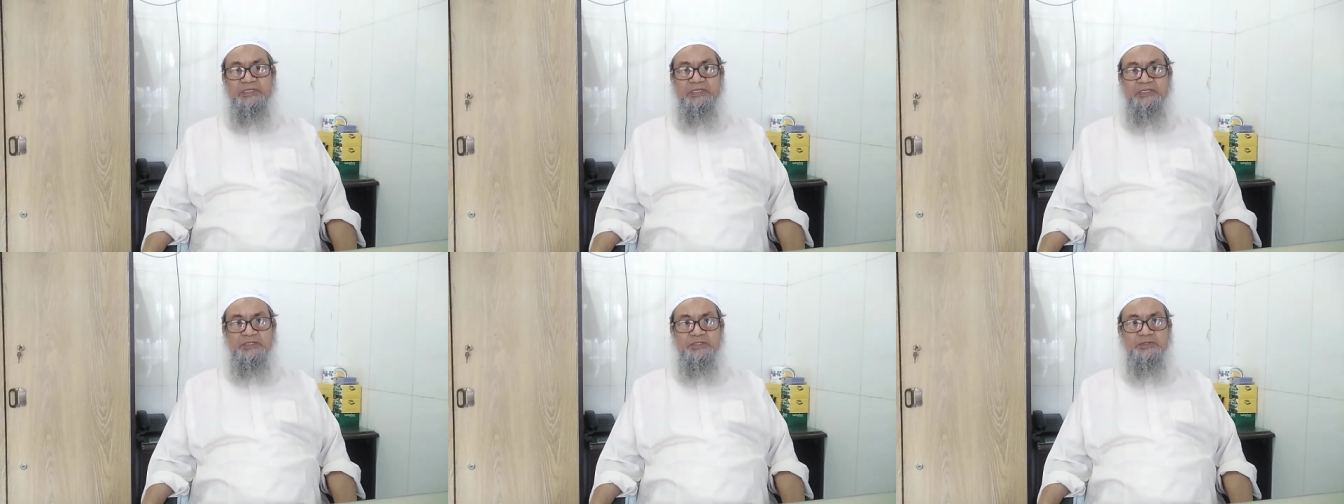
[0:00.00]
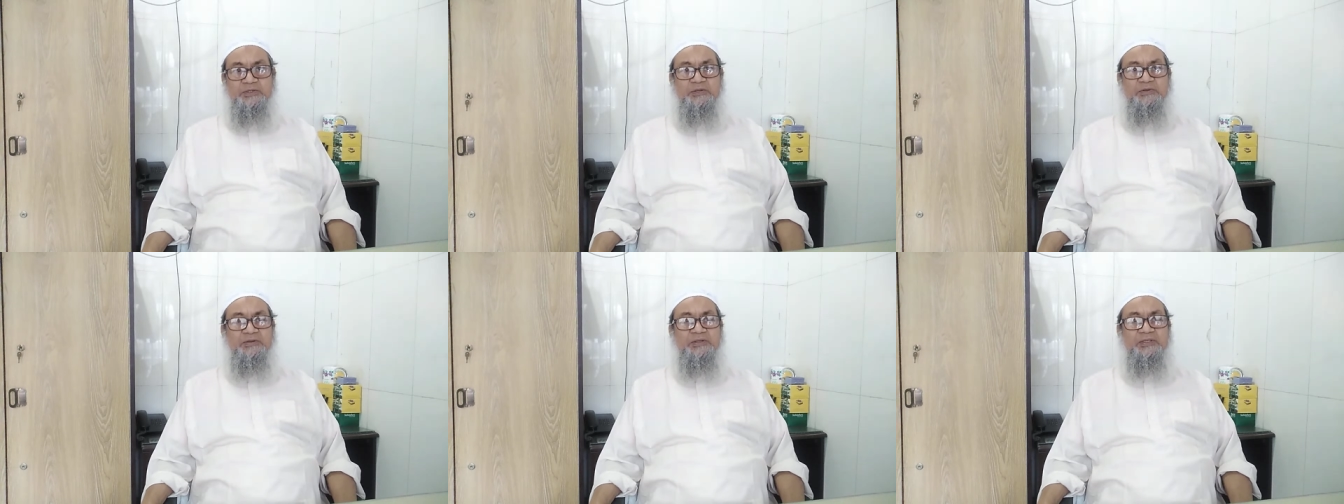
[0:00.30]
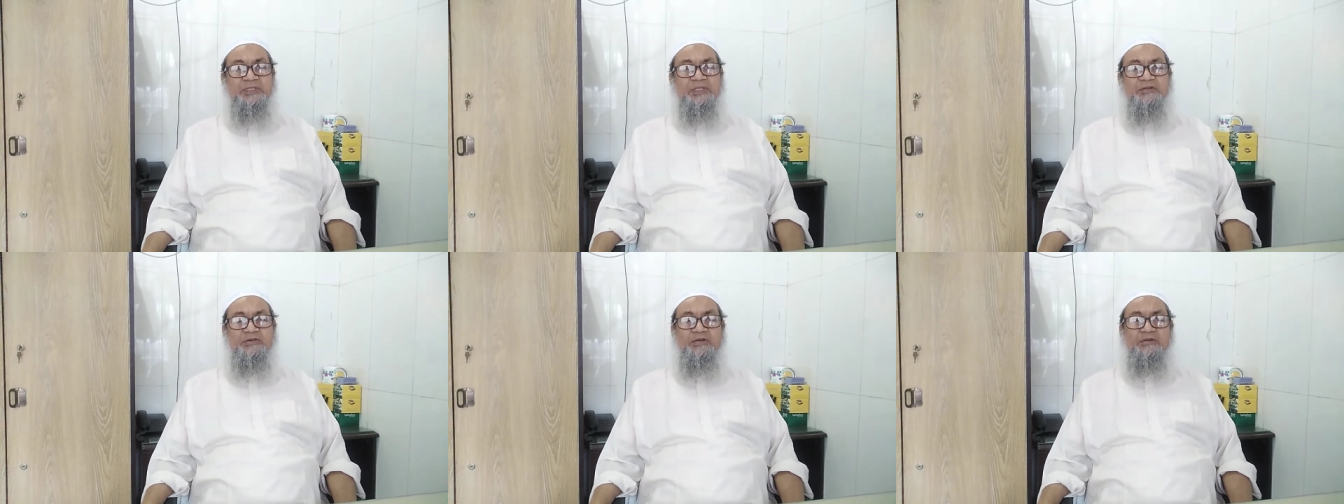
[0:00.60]
so
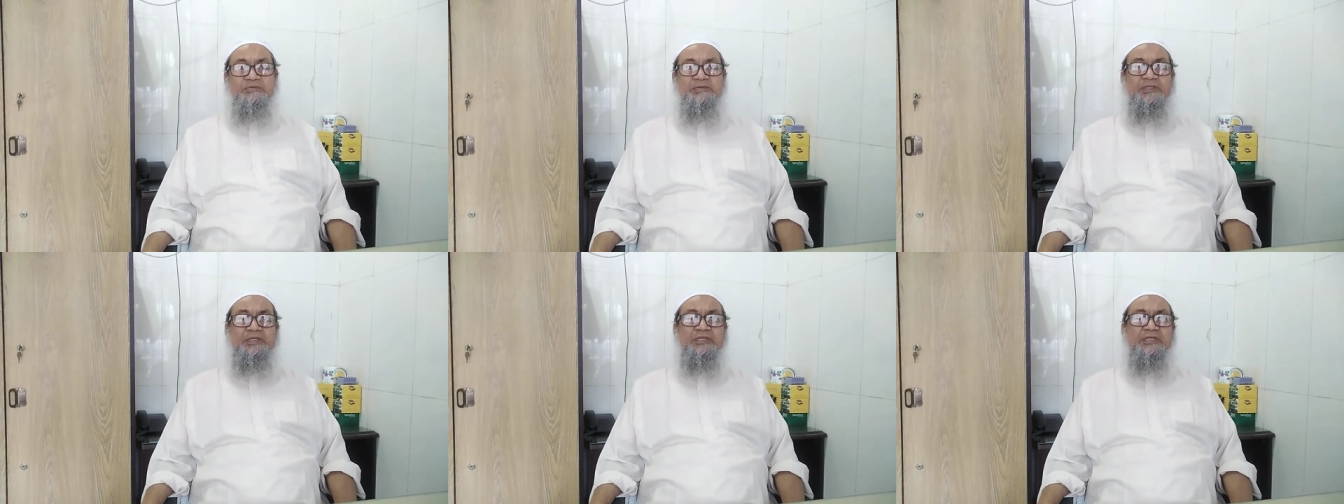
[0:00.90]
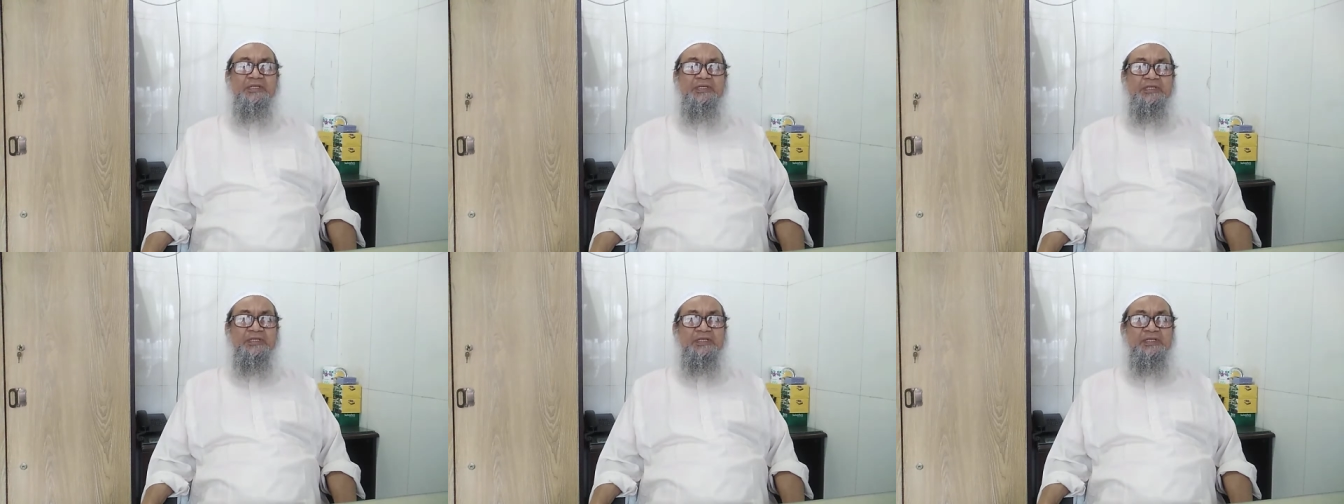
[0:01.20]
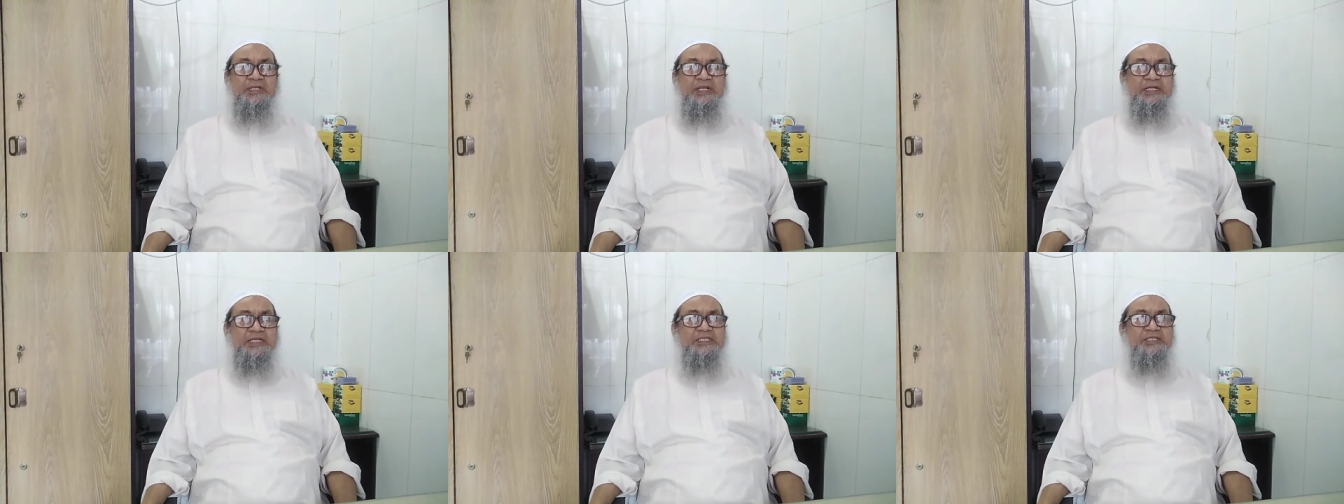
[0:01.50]
there will be
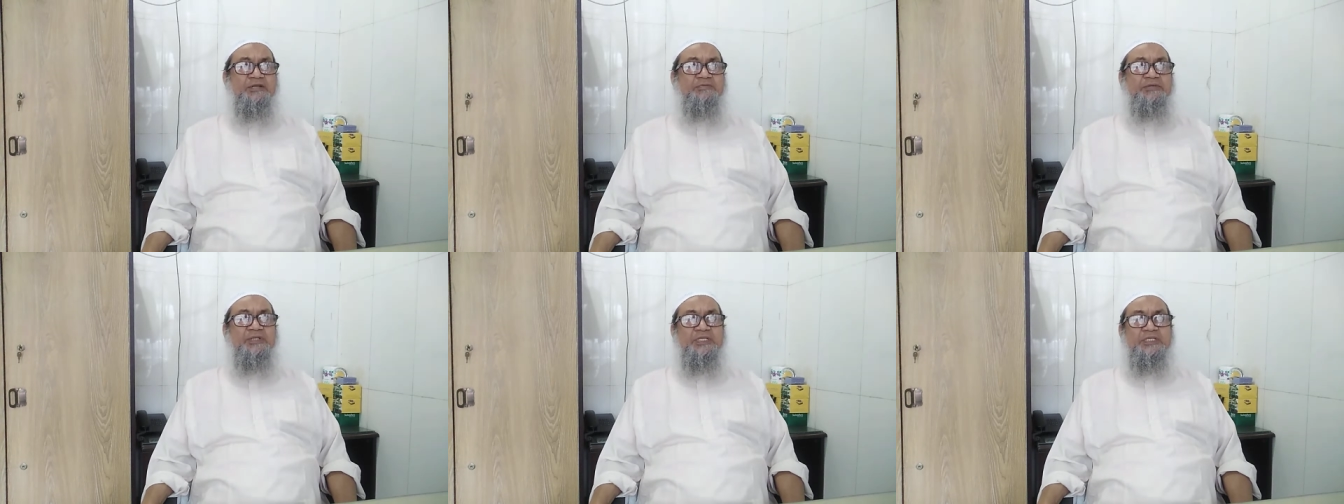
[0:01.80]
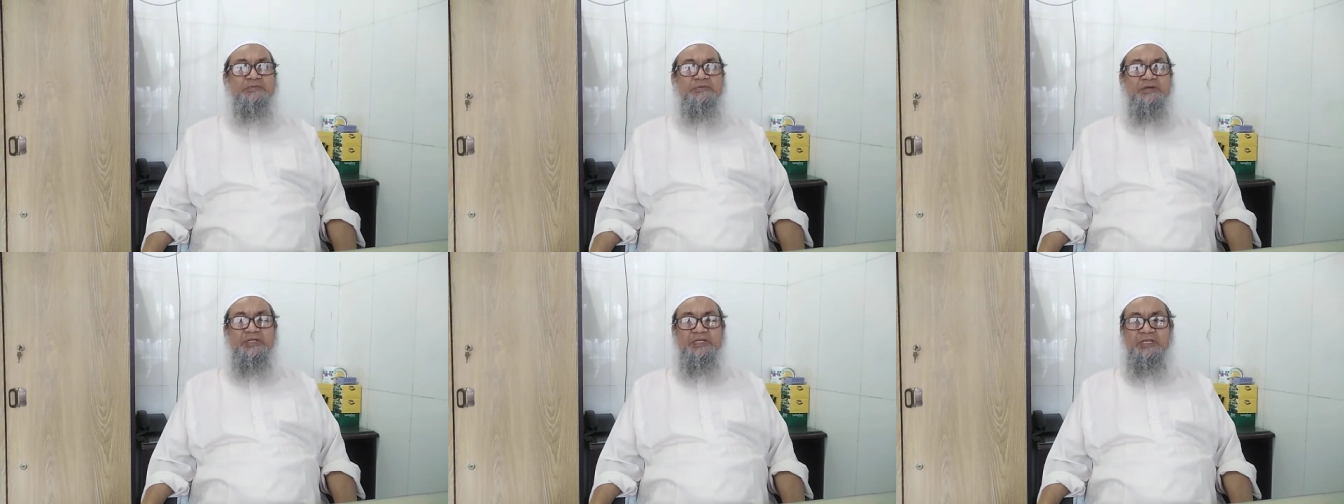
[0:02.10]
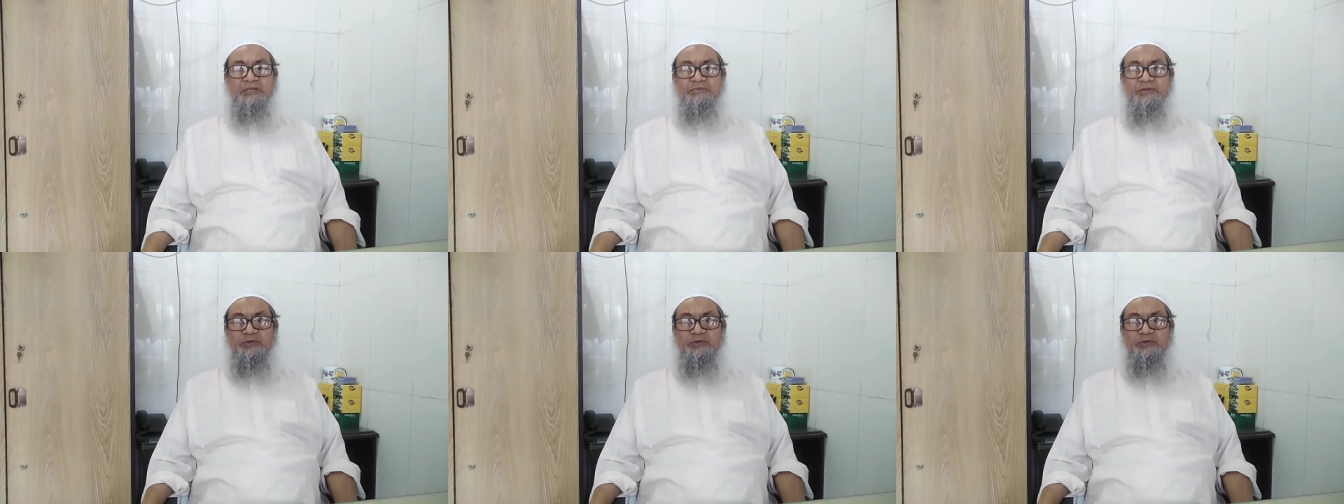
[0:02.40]
irritation of the respiratory